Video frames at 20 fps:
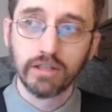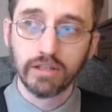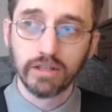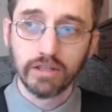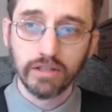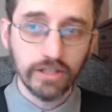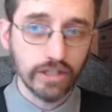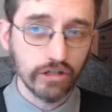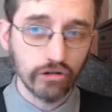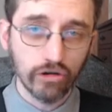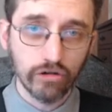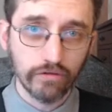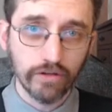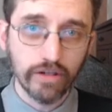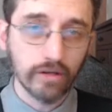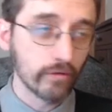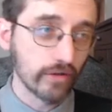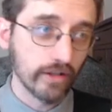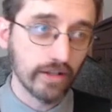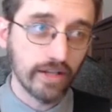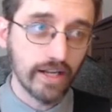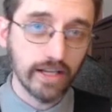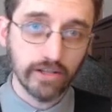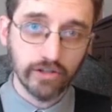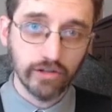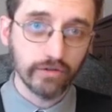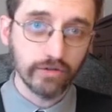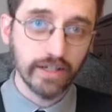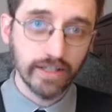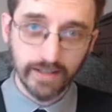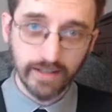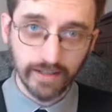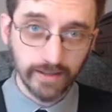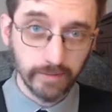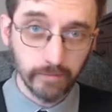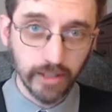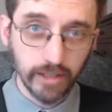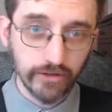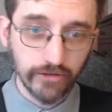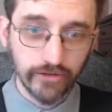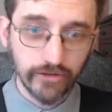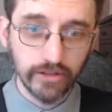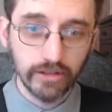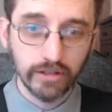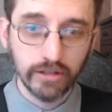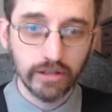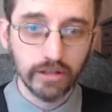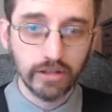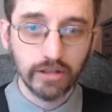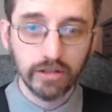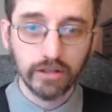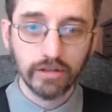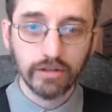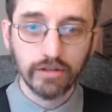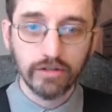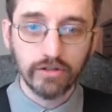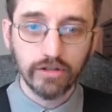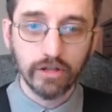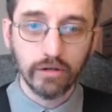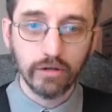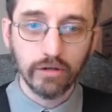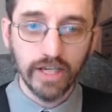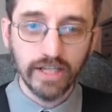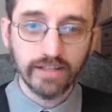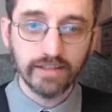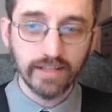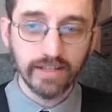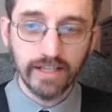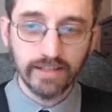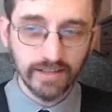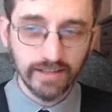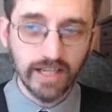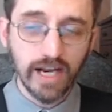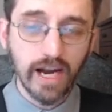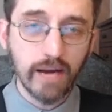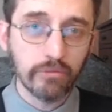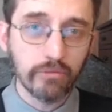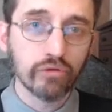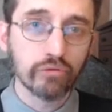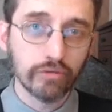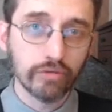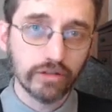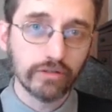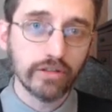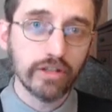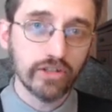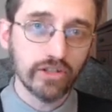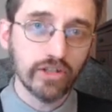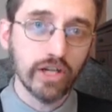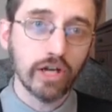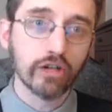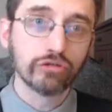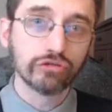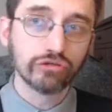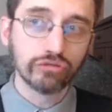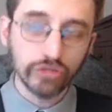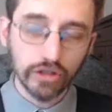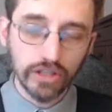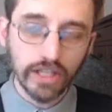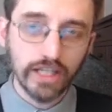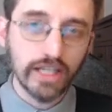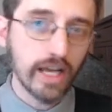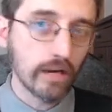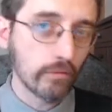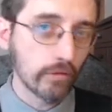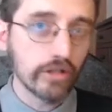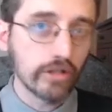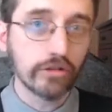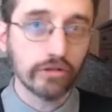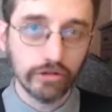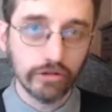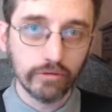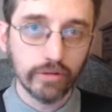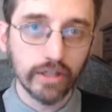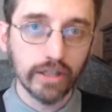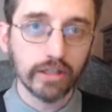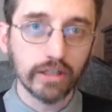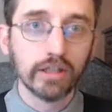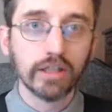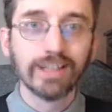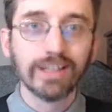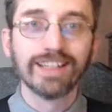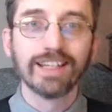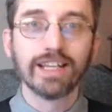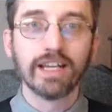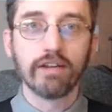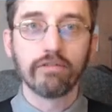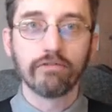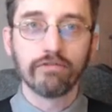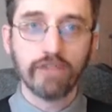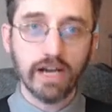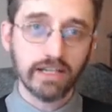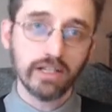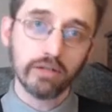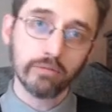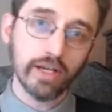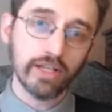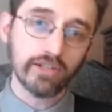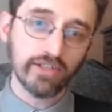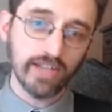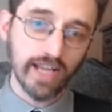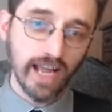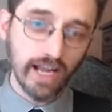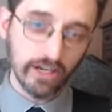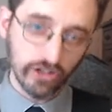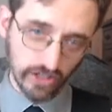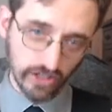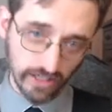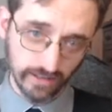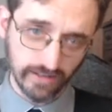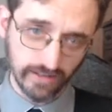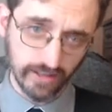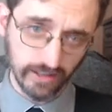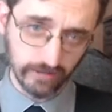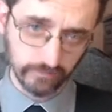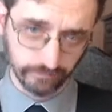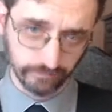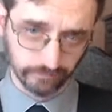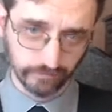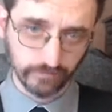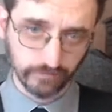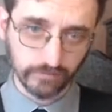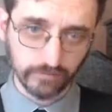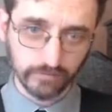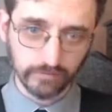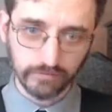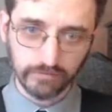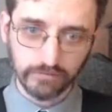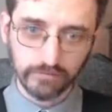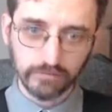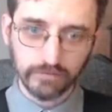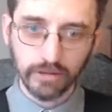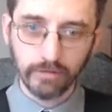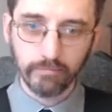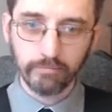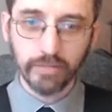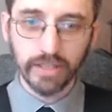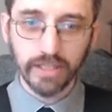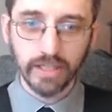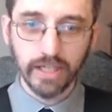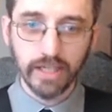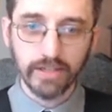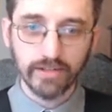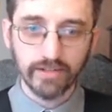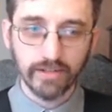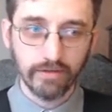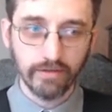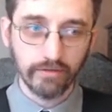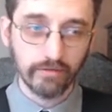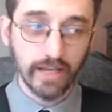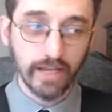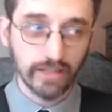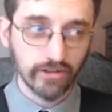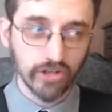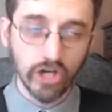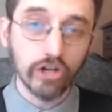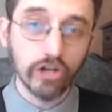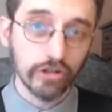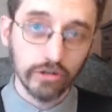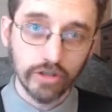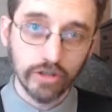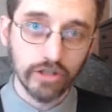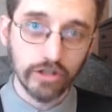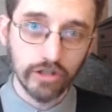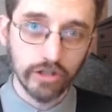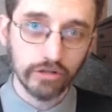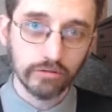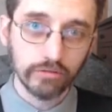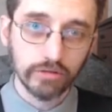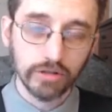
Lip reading: year over year within the next 3 to 6 months. So it's time to really start looking at what you're doing and finding ways to hedge against it, because that's all you can do.